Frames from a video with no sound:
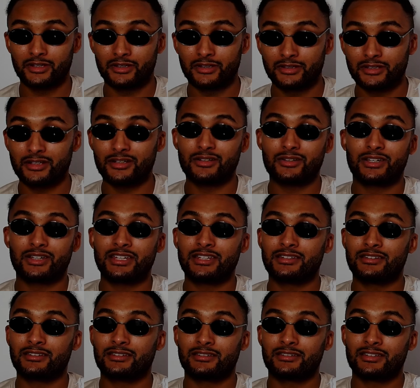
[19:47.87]
you're
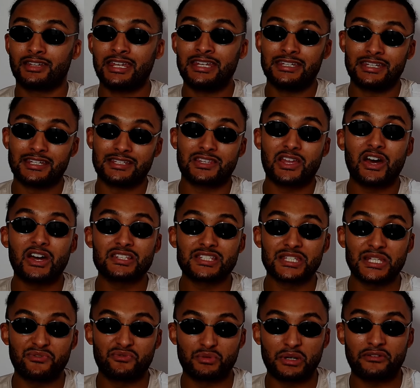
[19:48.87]
looking
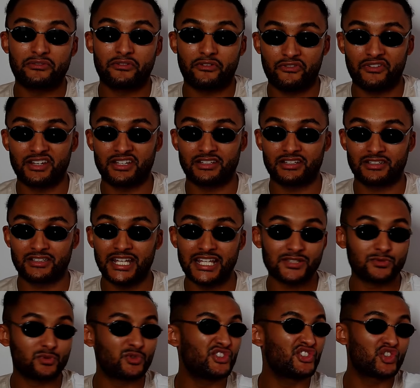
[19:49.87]
indecisive with everything.
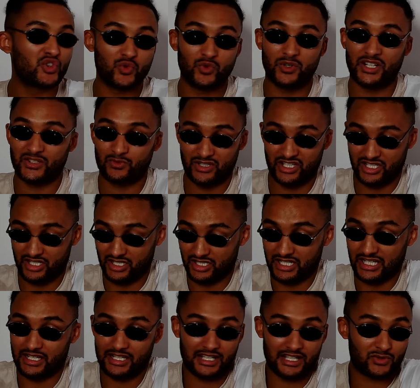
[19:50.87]
That's what you call,
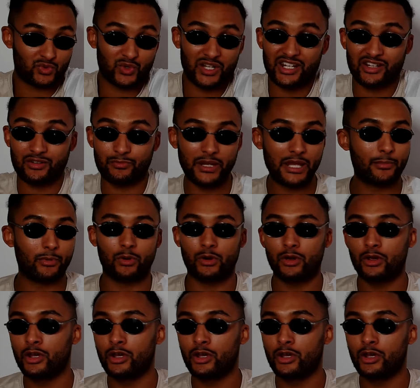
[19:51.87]
people.